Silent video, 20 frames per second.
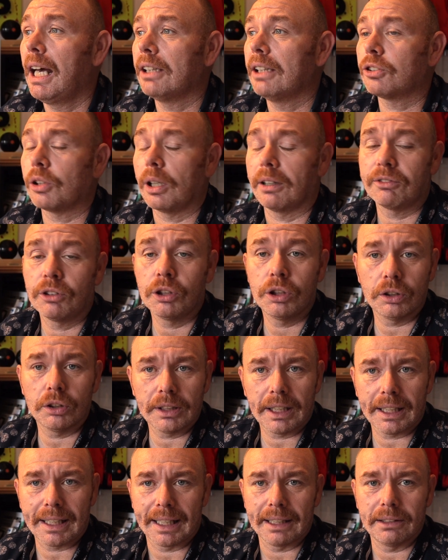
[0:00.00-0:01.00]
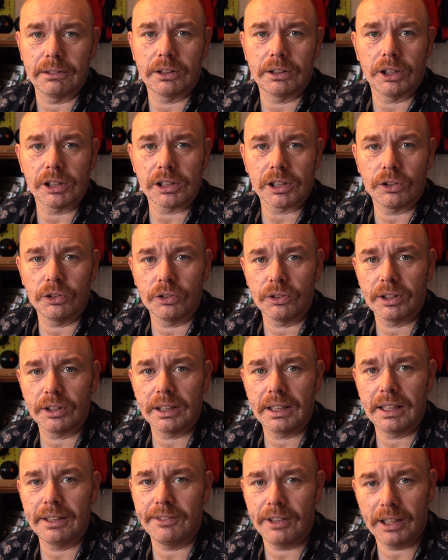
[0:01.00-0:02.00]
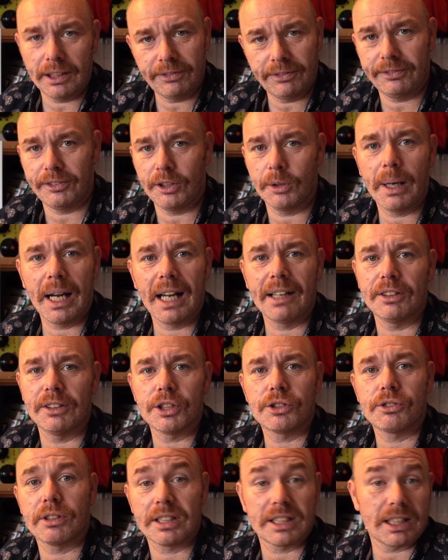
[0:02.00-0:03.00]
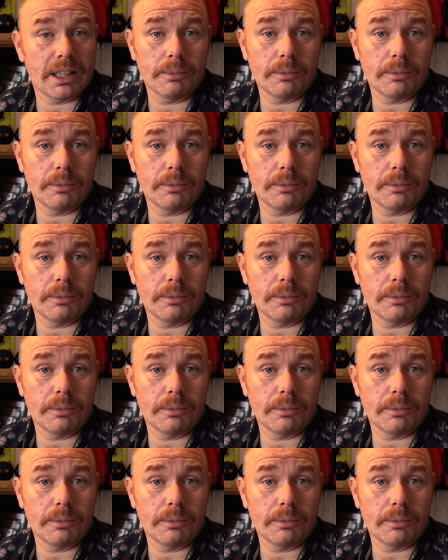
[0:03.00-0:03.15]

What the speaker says: So I've cut that out because I don't think, if you are interested,